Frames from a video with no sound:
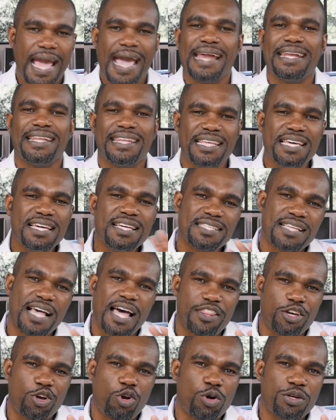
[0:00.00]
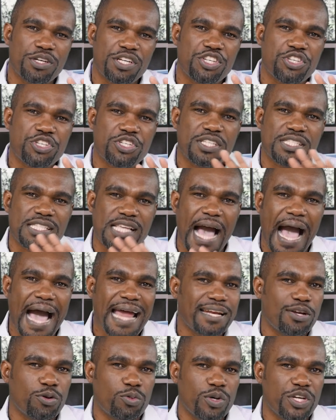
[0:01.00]
And these are the conditions
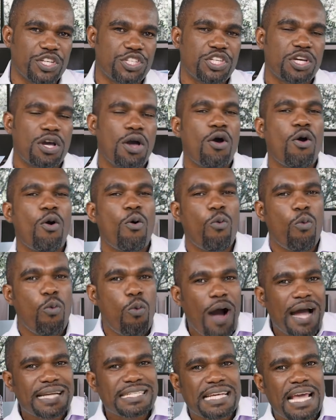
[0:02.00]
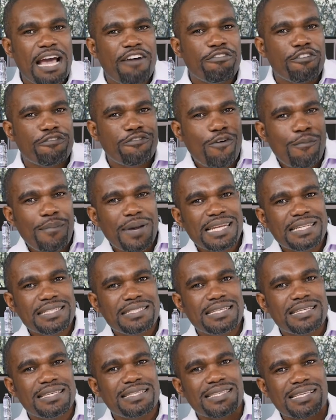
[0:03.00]
under which whatever
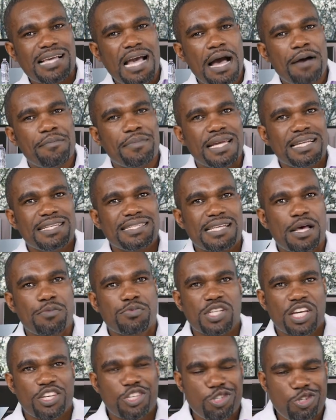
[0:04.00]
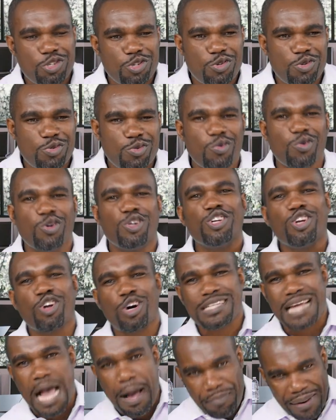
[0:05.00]
formalities come in subsection 2 would
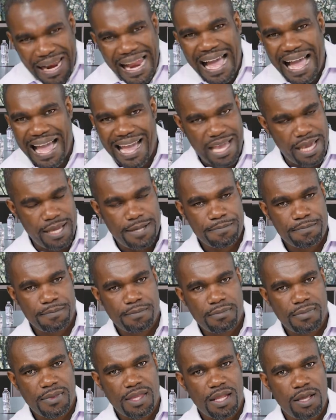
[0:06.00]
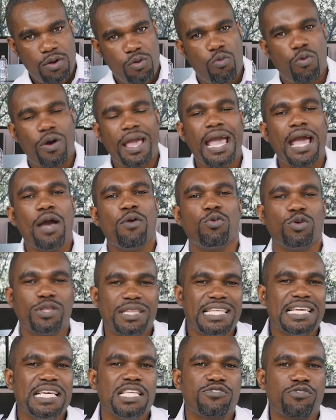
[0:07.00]
not apply. Where
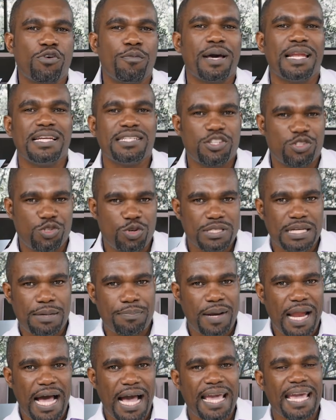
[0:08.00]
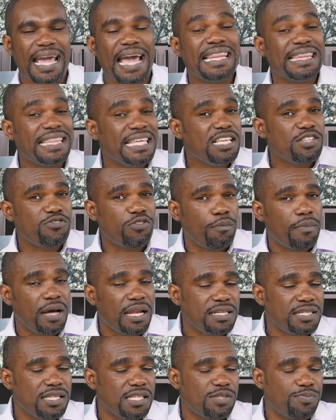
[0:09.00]
would these formalities not apply? And these
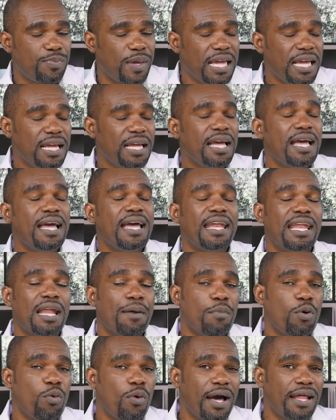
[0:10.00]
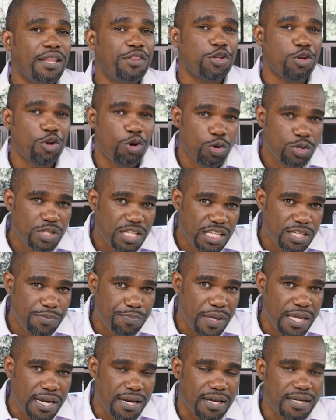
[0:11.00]
formalities being, number one, the notice
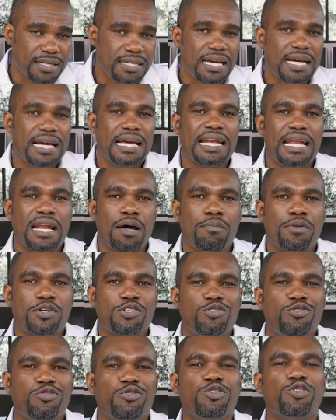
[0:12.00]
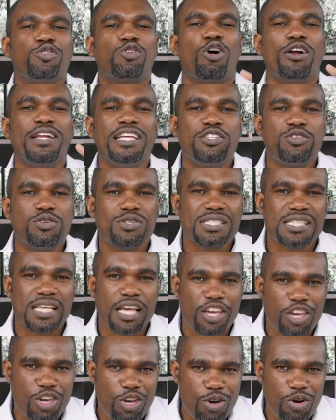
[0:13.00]
period. Number two, you don't need to
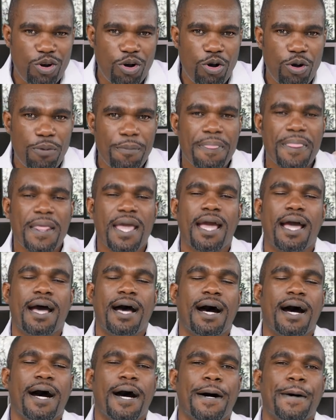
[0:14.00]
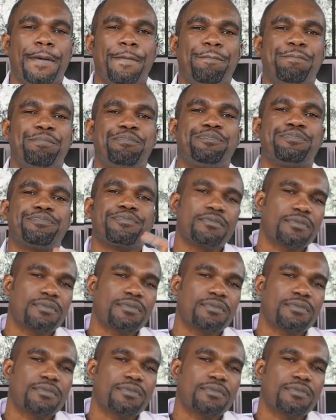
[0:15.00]
secure a